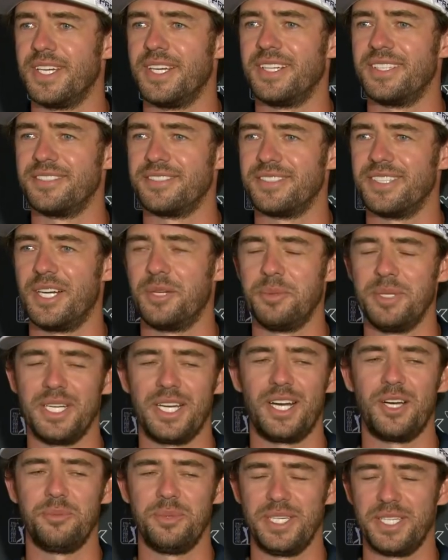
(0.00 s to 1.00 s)
Yeah, I'll
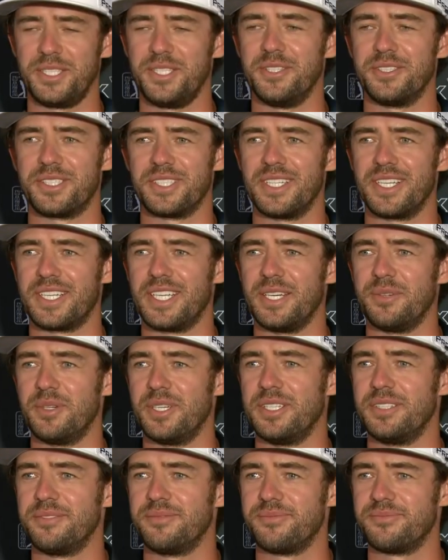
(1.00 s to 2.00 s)
be at Houston. I can't
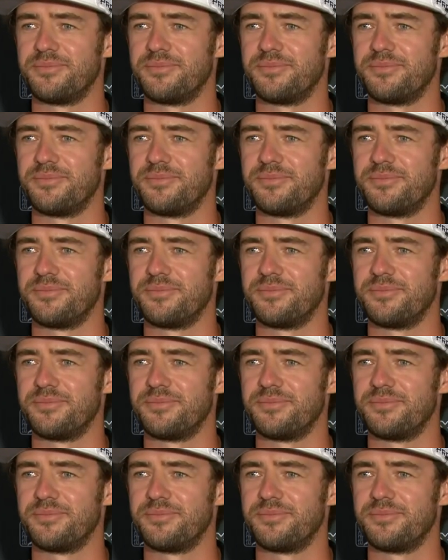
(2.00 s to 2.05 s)
wait.